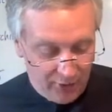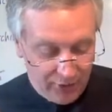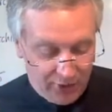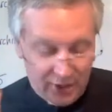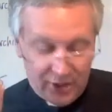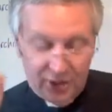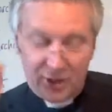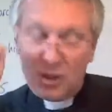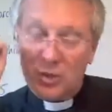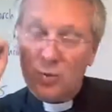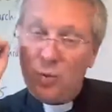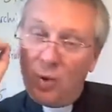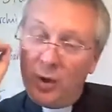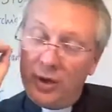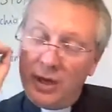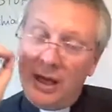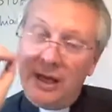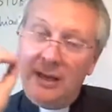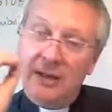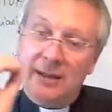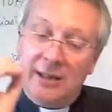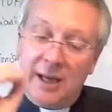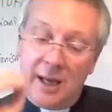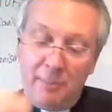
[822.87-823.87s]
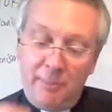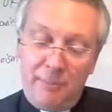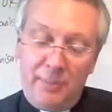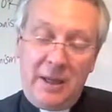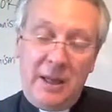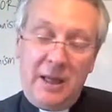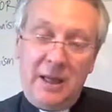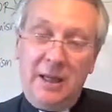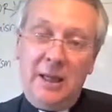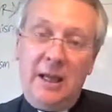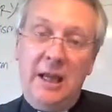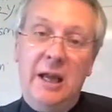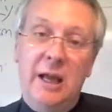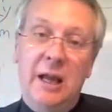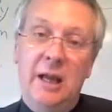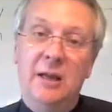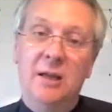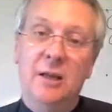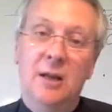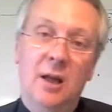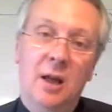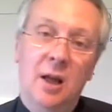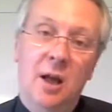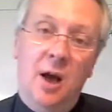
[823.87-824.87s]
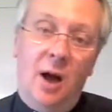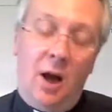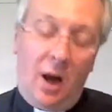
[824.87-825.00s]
this is what ends up being in